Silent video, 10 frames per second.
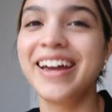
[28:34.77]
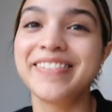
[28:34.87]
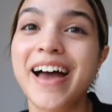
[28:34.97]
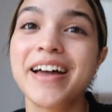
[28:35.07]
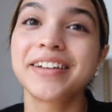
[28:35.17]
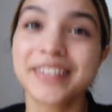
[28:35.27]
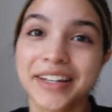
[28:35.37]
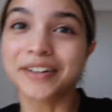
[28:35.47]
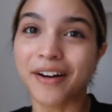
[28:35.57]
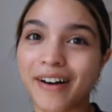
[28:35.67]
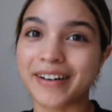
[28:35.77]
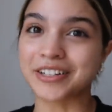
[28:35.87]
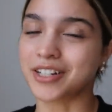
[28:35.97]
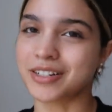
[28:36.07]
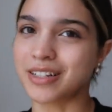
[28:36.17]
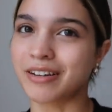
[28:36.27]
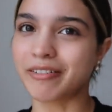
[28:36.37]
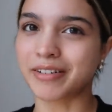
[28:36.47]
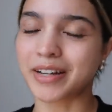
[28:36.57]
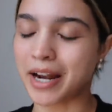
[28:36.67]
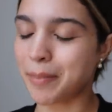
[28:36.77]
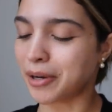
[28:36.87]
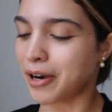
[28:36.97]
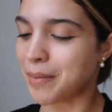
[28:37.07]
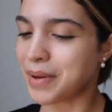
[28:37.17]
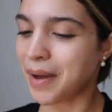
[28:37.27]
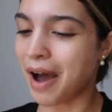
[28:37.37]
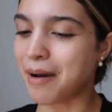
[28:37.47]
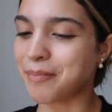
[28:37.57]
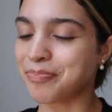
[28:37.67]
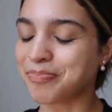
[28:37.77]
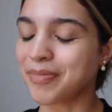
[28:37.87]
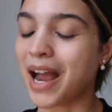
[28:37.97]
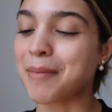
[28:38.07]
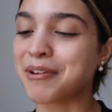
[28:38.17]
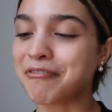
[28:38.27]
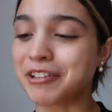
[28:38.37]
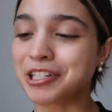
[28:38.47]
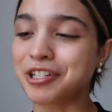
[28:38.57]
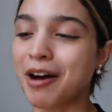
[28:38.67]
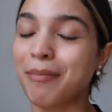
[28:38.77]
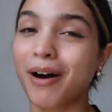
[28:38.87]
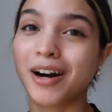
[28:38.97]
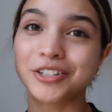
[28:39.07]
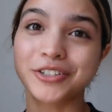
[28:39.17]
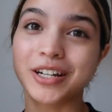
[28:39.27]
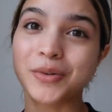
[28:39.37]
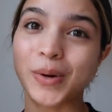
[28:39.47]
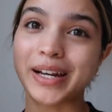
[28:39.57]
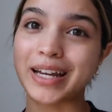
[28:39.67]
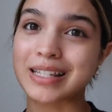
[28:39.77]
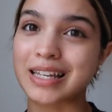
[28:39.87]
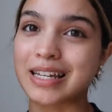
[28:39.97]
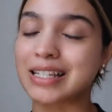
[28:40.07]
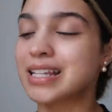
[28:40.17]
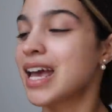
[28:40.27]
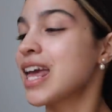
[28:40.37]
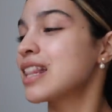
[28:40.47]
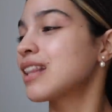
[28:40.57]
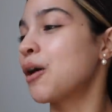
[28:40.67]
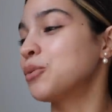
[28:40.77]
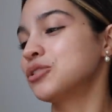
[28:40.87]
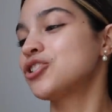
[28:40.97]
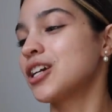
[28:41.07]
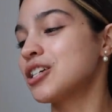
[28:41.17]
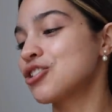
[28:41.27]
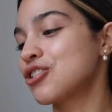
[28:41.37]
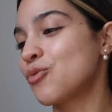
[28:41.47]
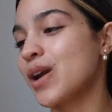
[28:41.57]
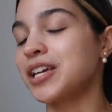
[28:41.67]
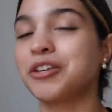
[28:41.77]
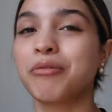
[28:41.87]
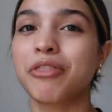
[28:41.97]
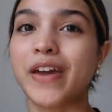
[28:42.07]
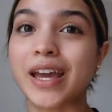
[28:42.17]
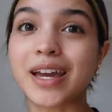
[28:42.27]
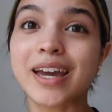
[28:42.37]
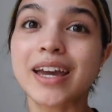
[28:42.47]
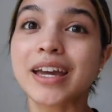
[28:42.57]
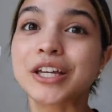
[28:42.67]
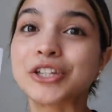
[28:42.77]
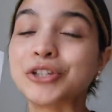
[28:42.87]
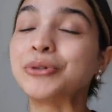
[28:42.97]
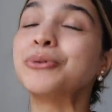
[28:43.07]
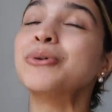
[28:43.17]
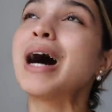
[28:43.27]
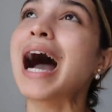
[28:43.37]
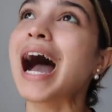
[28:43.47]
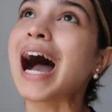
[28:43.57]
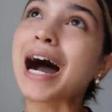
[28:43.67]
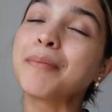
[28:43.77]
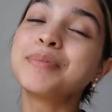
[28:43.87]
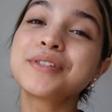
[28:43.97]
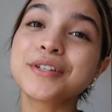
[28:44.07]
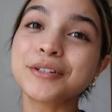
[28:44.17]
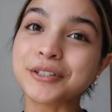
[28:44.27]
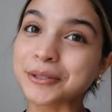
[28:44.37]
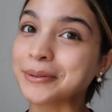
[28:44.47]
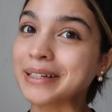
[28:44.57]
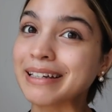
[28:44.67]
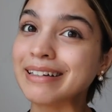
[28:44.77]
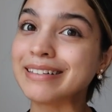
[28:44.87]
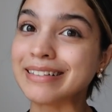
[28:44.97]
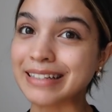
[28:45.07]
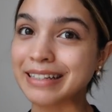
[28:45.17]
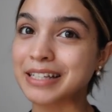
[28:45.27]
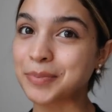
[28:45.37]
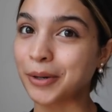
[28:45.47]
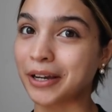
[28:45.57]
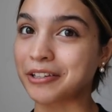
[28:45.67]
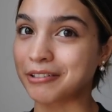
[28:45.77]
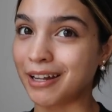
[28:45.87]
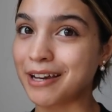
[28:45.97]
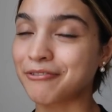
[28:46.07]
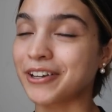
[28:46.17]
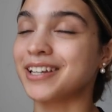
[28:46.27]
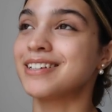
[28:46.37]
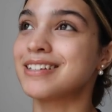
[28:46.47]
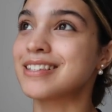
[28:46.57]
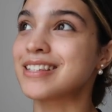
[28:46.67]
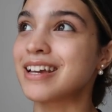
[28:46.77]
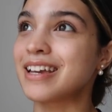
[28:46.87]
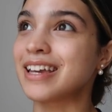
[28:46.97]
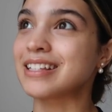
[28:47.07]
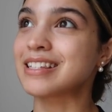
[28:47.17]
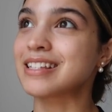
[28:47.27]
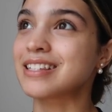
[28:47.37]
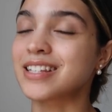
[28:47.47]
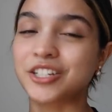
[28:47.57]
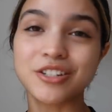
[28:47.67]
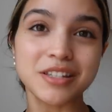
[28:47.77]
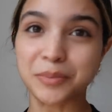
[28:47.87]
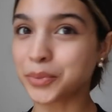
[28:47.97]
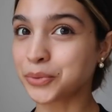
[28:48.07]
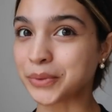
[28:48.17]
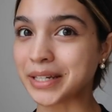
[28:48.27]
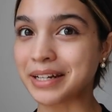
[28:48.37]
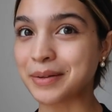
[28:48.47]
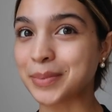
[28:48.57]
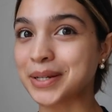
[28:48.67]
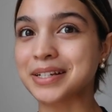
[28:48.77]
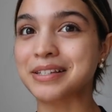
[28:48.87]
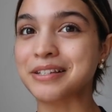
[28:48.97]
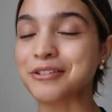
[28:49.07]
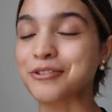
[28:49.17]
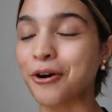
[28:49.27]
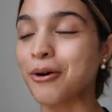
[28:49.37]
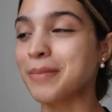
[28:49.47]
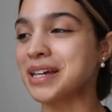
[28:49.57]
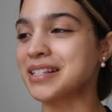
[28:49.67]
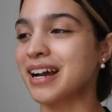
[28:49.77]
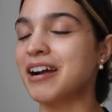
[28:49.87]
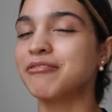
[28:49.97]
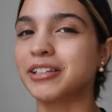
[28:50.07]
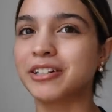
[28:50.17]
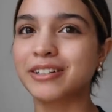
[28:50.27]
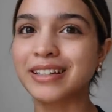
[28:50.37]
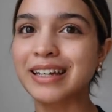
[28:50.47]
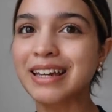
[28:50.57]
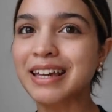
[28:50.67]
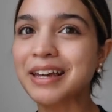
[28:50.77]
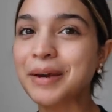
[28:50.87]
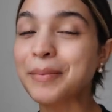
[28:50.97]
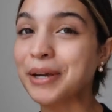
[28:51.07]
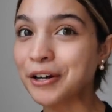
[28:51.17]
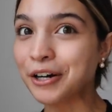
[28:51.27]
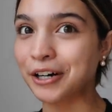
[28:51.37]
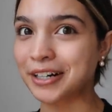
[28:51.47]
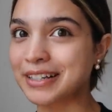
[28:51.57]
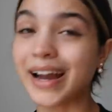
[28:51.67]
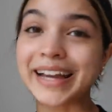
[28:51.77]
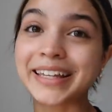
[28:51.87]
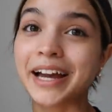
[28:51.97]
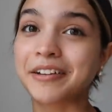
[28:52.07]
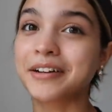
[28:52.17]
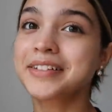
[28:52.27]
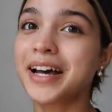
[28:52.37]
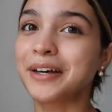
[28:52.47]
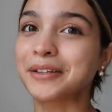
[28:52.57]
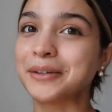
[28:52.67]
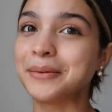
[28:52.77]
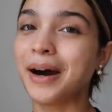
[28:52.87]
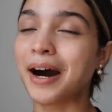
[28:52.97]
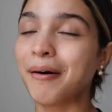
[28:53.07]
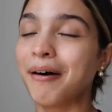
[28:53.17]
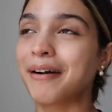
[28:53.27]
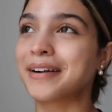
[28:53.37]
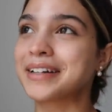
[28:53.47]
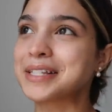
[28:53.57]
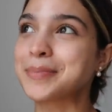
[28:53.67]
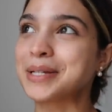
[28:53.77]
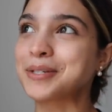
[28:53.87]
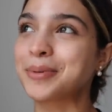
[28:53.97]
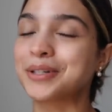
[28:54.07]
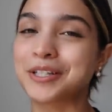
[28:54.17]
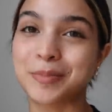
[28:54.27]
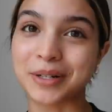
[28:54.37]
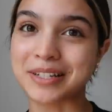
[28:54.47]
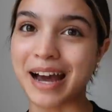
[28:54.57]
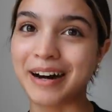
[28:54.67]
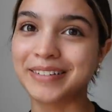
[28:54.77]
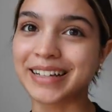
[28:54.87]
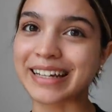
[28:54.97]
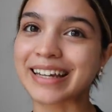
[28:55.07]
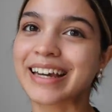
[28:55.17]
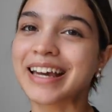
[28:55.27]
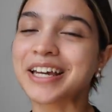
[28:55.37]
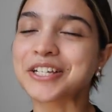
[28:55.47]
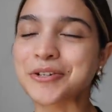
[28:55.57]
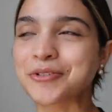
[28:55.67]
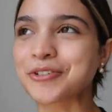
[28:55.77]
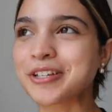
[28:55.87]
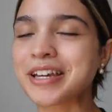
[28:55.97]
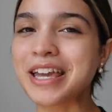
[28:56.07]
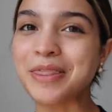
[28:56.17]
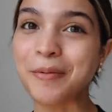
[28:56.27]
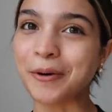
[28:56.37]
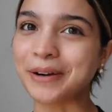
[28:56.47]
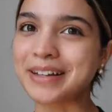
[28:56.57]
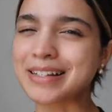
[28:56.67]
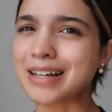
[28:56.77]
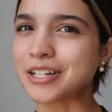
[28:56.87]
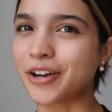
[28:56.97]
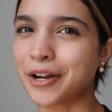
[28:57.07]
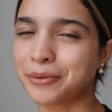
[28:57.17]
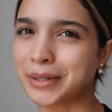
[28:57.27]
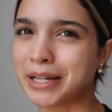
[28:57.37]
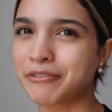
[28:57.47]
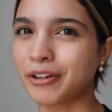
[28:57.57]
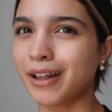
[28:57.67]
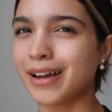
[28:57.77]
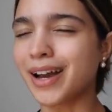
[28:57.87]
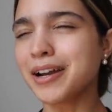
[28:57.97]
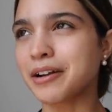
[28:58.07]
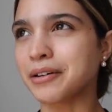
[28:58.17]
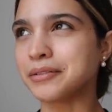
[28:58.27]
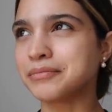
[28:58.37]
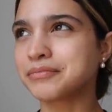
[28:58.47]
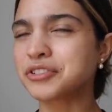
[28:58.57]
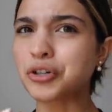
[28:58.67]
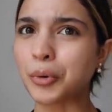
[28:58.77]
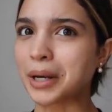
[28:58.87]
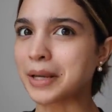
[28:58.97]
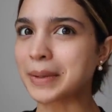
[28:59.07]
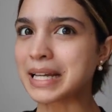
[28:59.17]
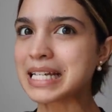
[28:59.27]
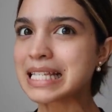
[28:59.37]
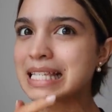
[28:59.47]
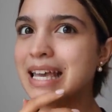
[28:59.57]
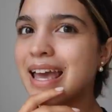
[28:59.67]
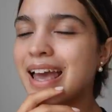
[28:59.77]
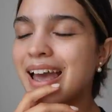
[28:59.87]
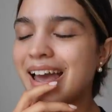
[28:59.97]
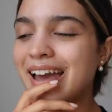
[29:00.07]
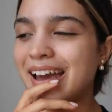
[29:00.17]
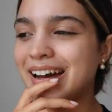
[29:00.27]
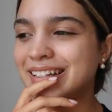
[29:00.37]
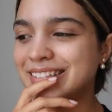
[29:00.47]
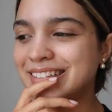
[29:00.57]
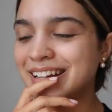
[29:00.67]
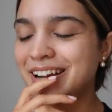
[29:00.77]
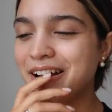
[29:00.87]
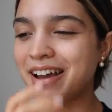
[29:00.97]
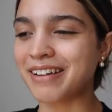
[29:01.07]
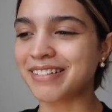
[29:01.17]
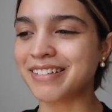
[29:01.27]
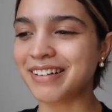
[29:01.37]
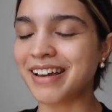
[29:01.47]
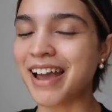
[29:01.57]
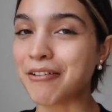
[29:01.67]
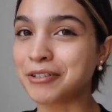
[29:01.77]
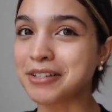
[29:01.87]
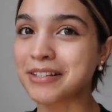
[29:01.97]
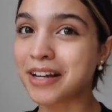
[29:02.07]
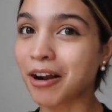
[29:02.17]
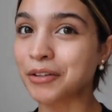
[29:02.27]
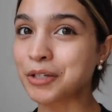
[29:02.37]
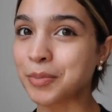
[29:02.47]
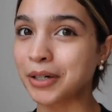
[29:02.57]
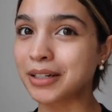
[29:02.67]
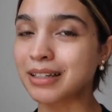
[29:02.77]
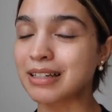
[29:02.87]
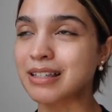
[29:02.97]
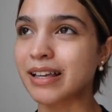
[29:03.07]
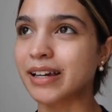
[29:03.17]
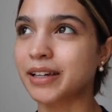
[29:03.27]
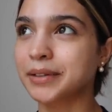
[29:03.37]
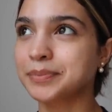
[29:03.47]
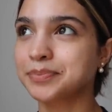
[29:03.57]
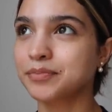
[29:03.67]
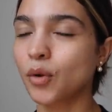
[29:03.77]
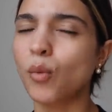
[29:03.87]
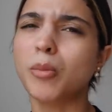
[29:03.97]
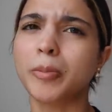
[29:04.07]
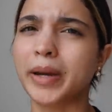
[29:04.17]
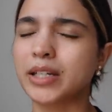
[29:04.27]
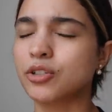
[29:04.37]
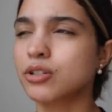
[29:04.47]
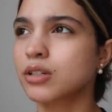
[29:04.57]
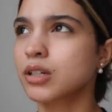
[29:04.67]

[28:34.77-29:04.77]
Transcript: And then later on I just have to get up and grab it. I'm gonna finish up 101 essays that will change the way you think. You absolutely need this book in your life. It's such a simple read, but it is so amazing. I've literally been hooked. I cannot tell you how hard it's been to put this book down. Like, usually in the mornings I try to read for like, I don't know, 20 minutes, and ever since I got this book, it's like one more page,